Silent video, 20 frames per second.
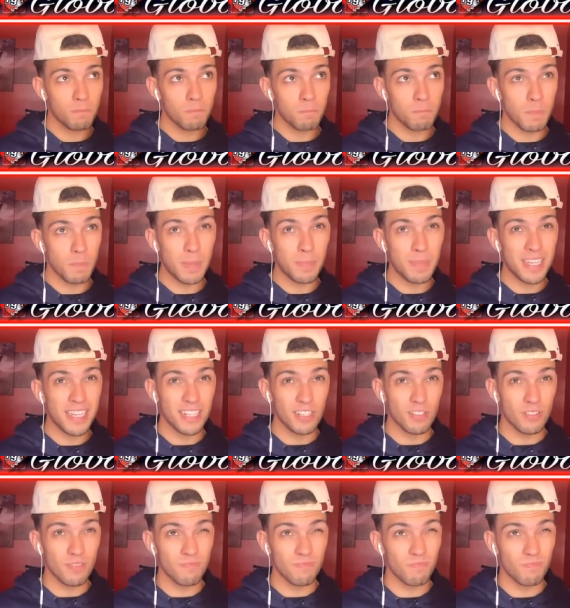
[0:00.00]
maybe
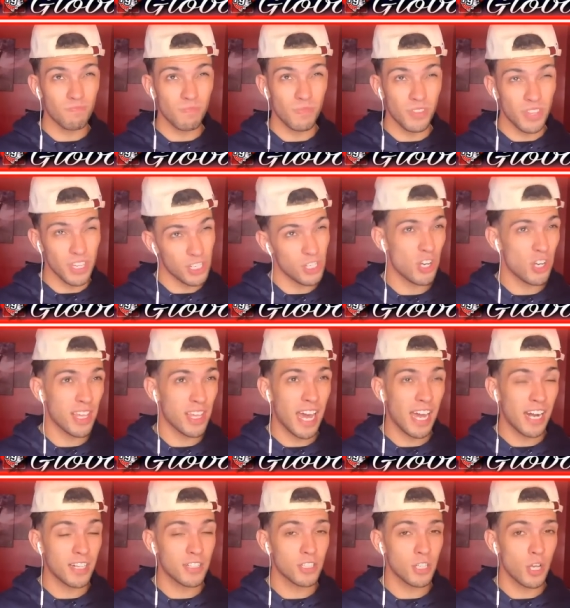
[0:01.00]
this year they got
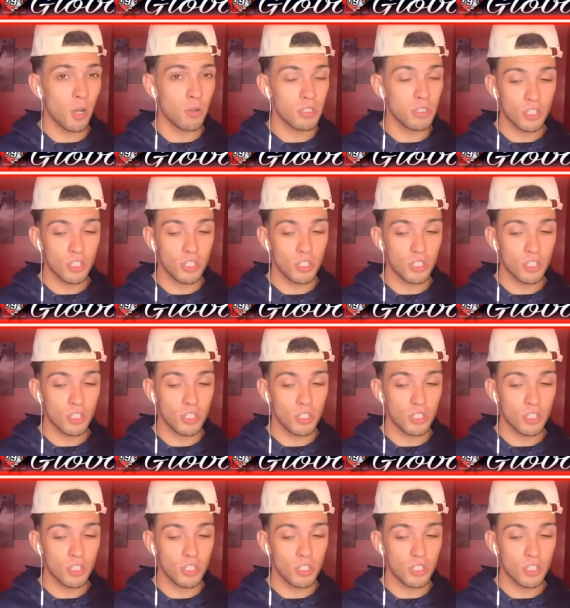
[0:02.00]
into coaching.